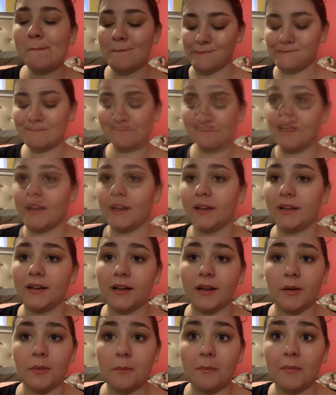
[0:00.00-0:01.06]
I added
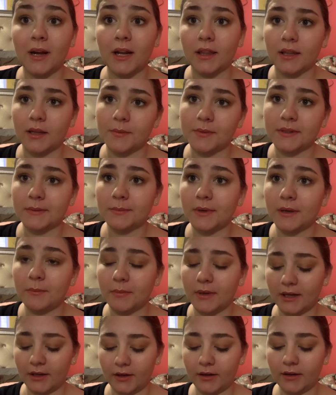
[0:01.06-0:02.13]
up my lips but
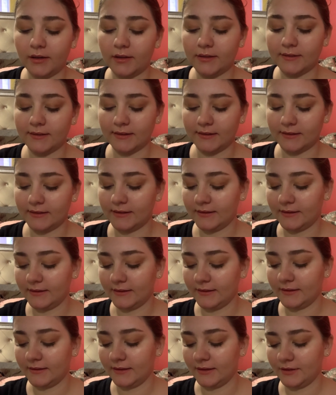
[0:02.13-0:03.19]
better since this is
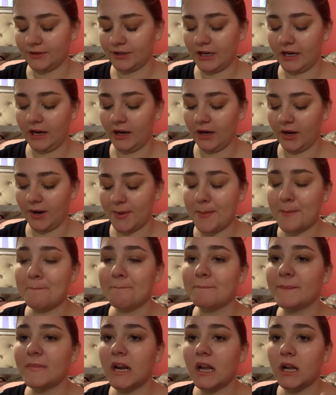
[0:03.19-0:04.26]
such a
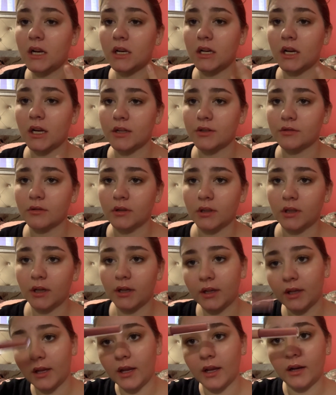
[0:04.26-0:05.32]
natural look,
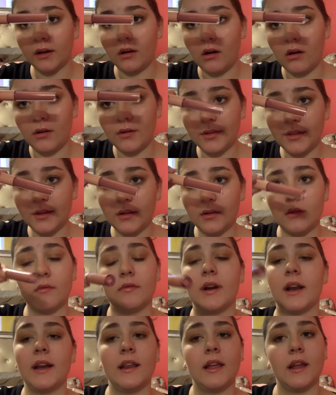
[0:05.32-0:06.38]
and all the
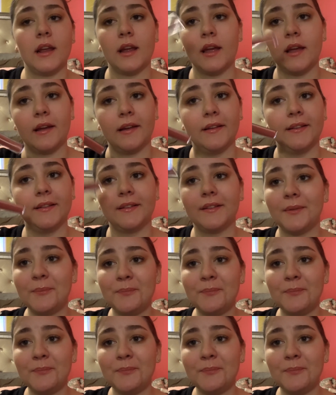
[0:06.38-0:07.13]
writing has